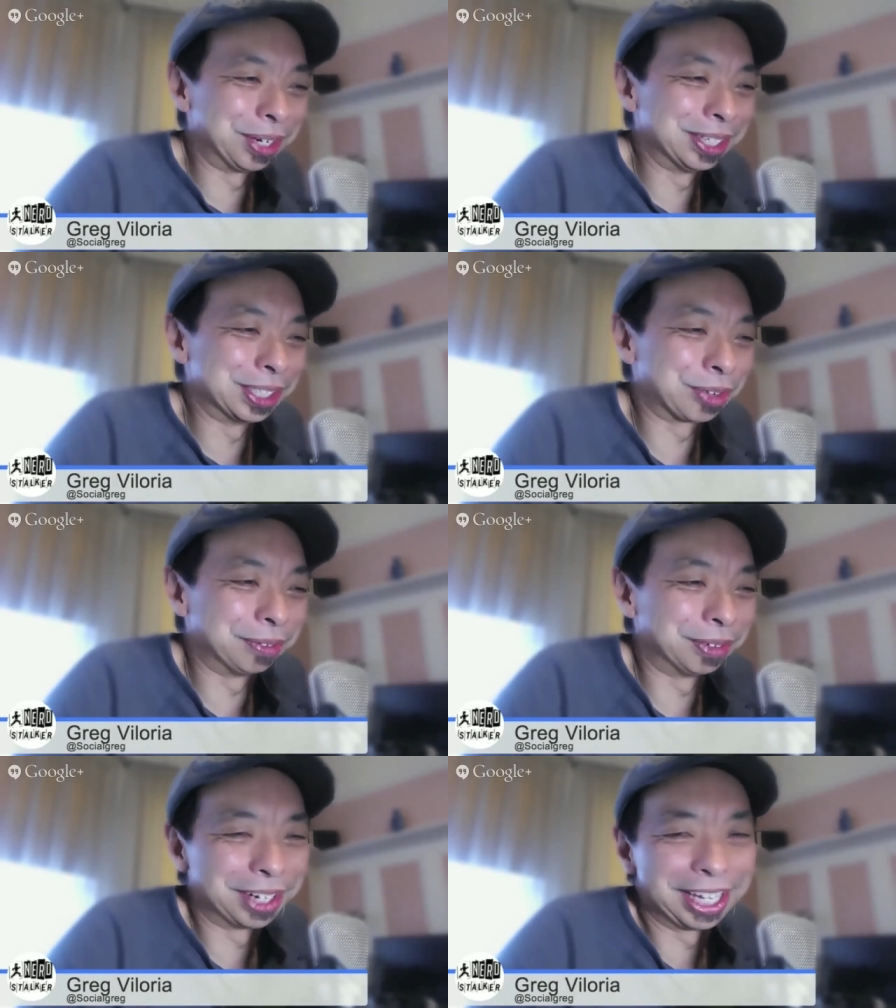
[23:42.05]
This is Greg
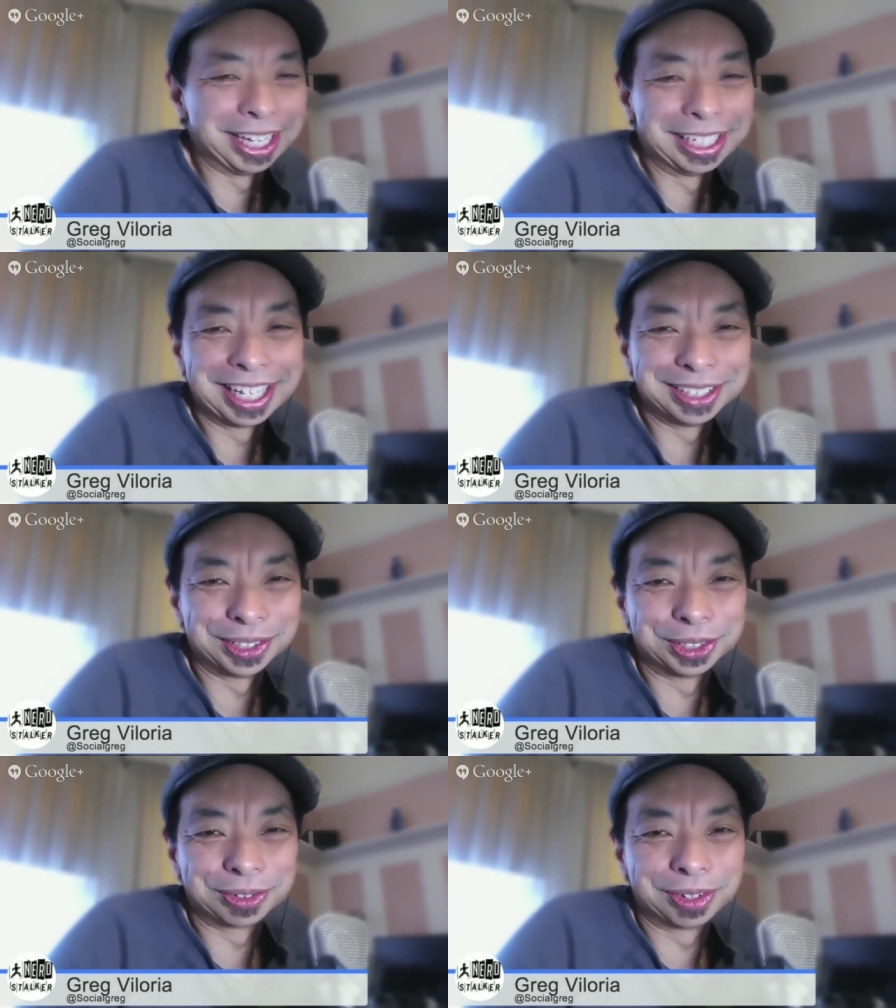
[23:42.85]
aka
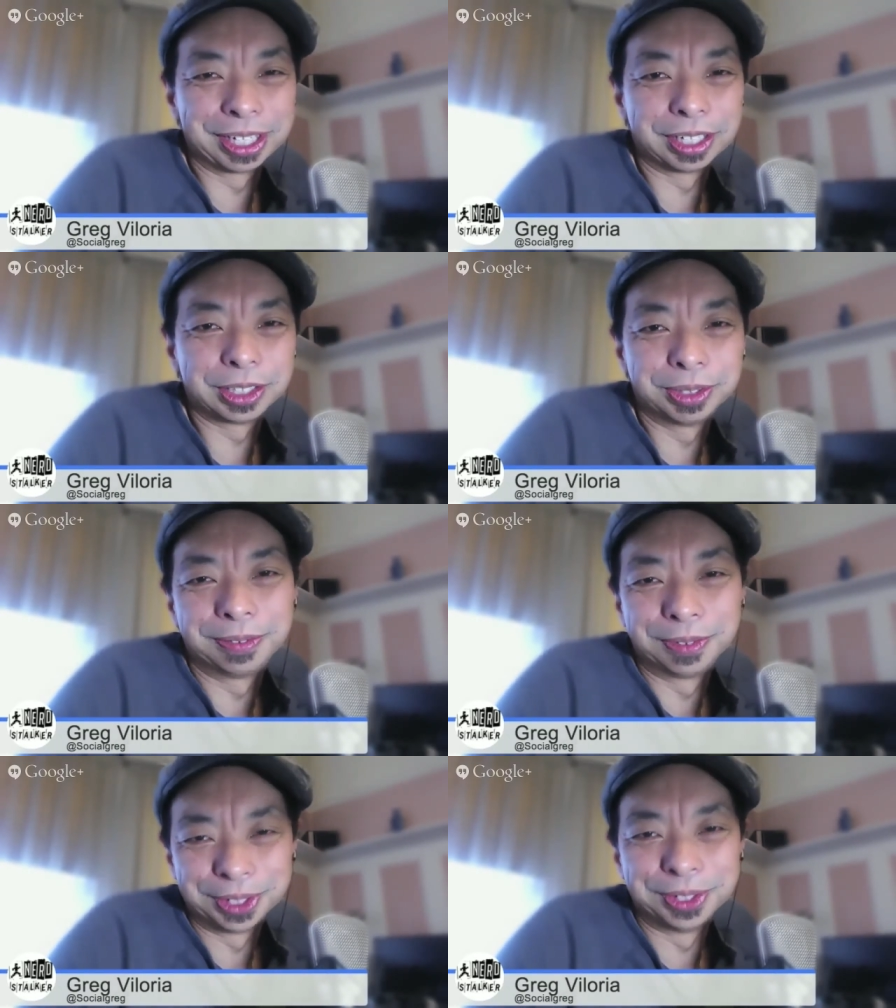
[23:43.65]
Social Greg, on Twitter for
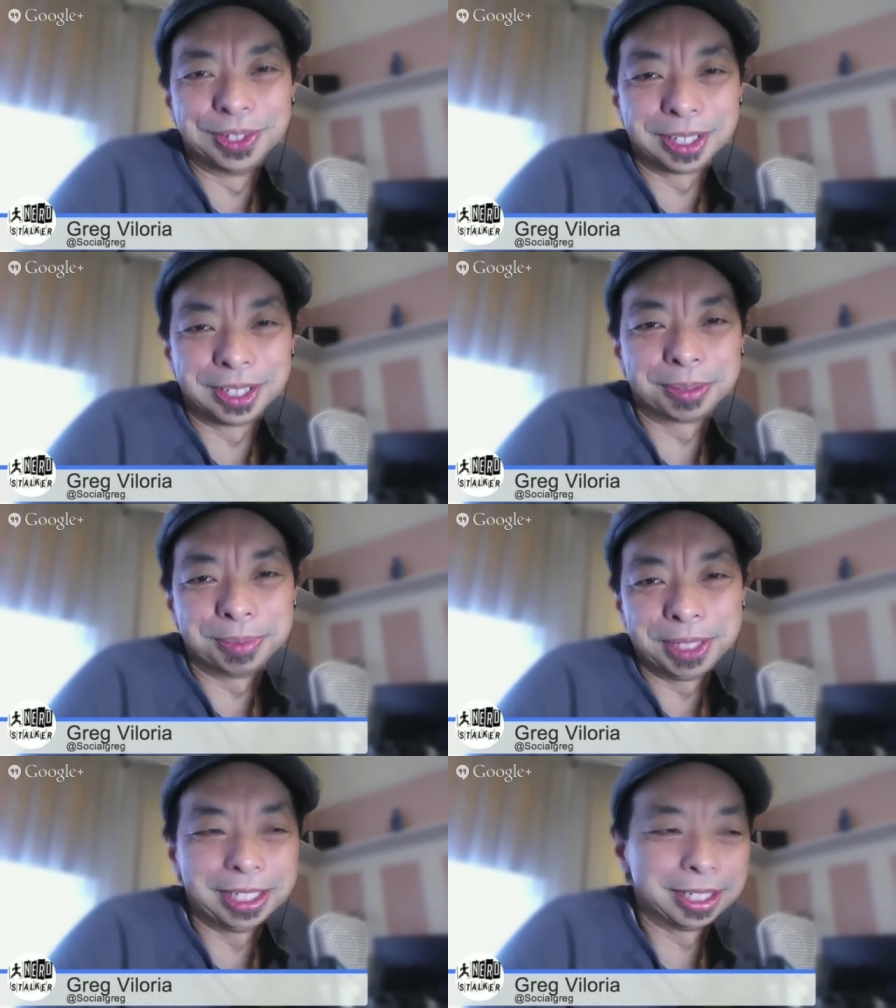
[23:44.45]
the Nerd Stalker
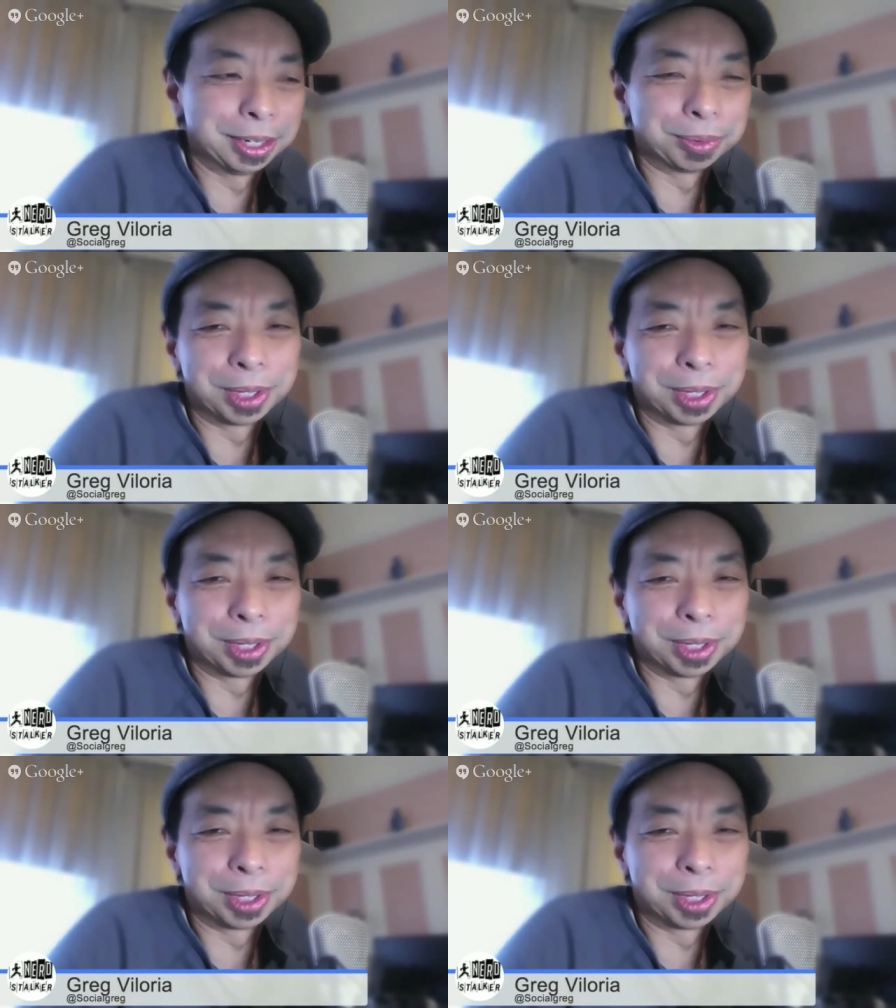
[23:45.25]
Media Network,